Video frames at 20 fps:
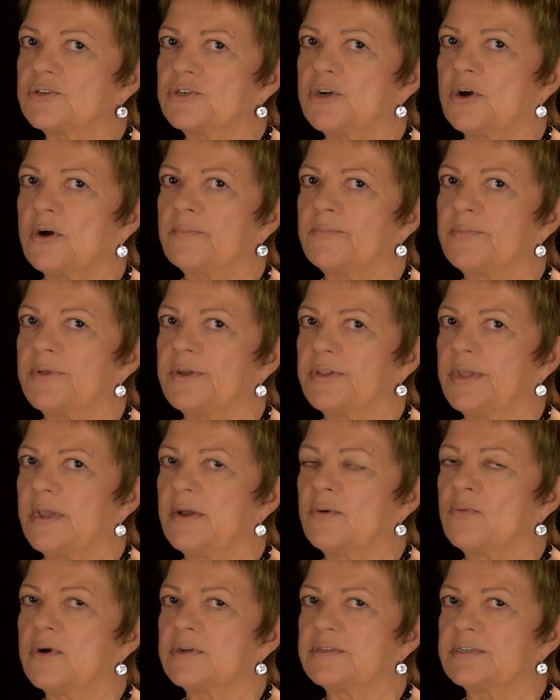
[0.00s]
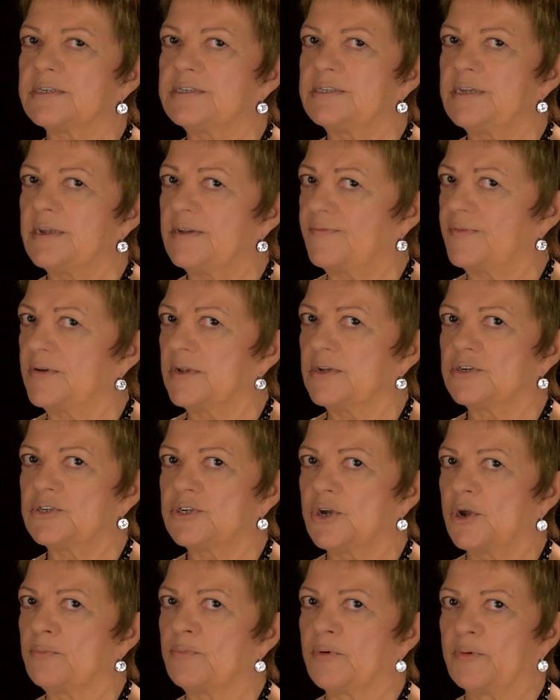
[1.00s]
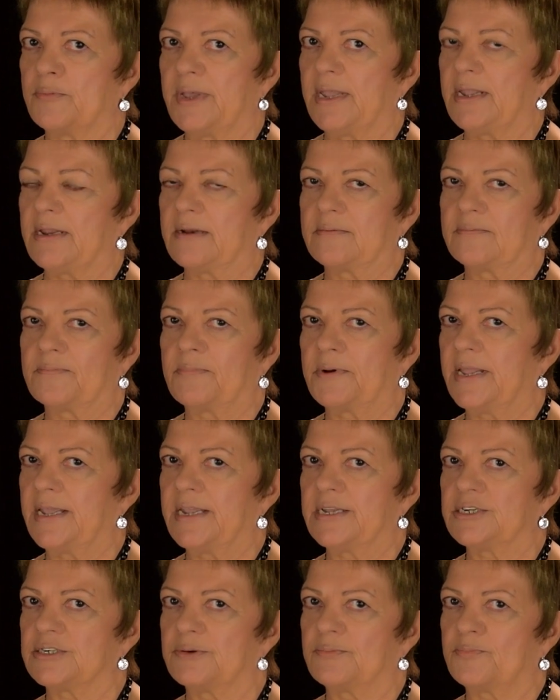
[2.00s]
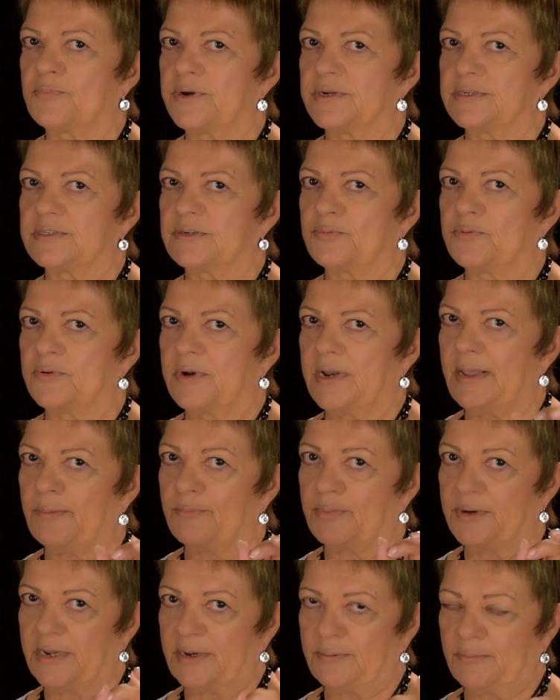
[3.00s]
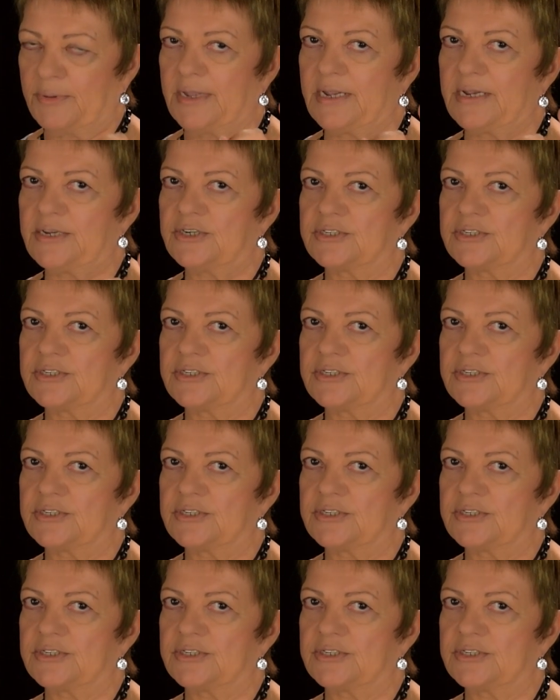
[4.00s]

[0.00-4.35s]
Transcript: top that there was a definite dopamine pleasure principle happening in me,